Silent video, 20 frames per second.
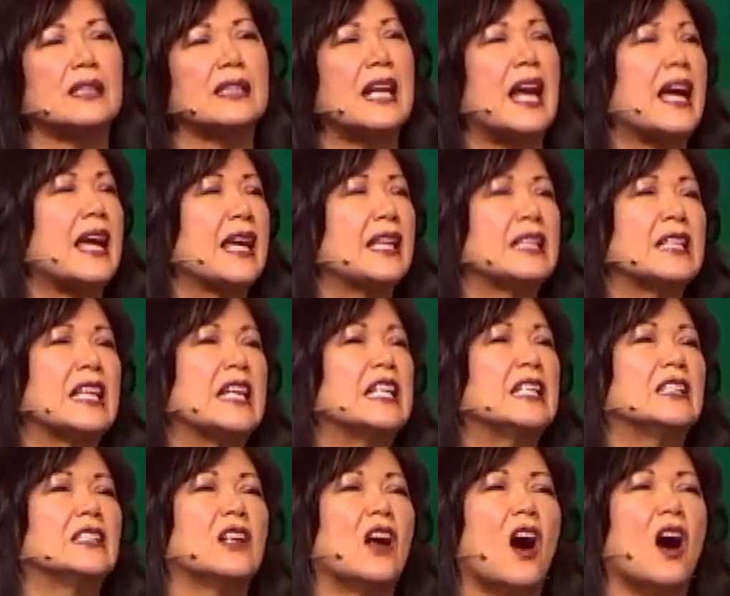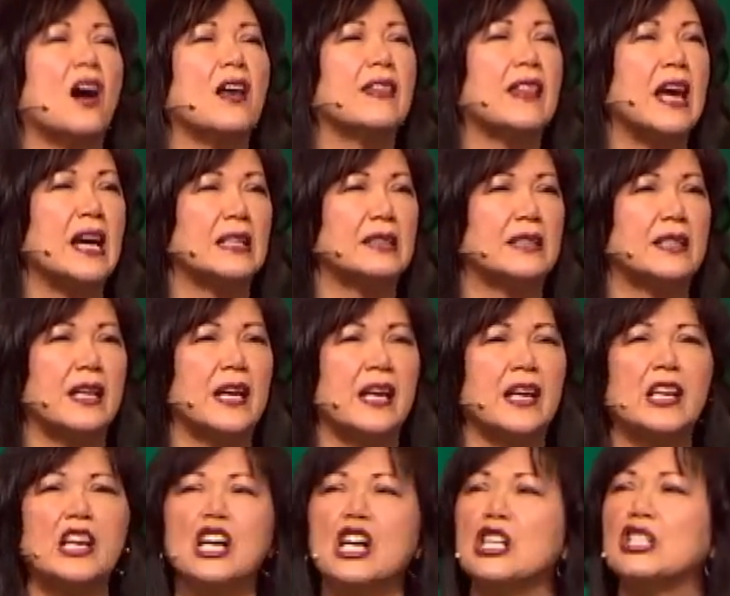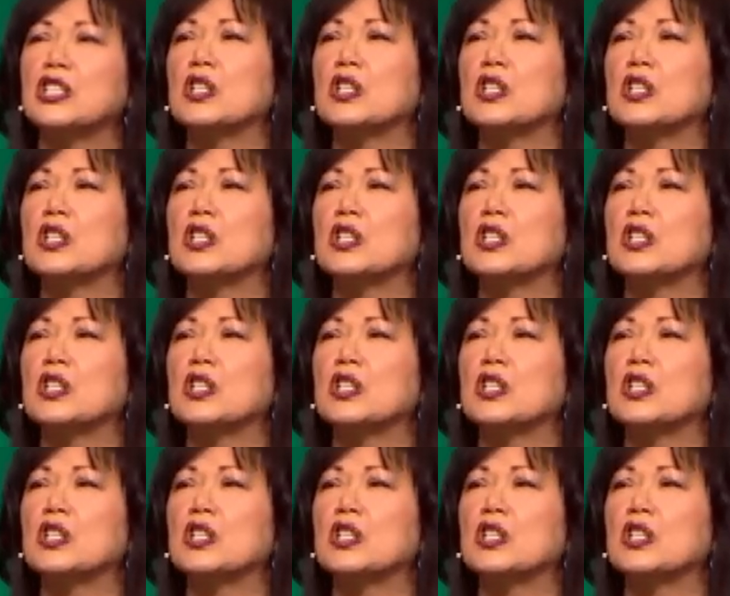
And I hadn't eaten all that day,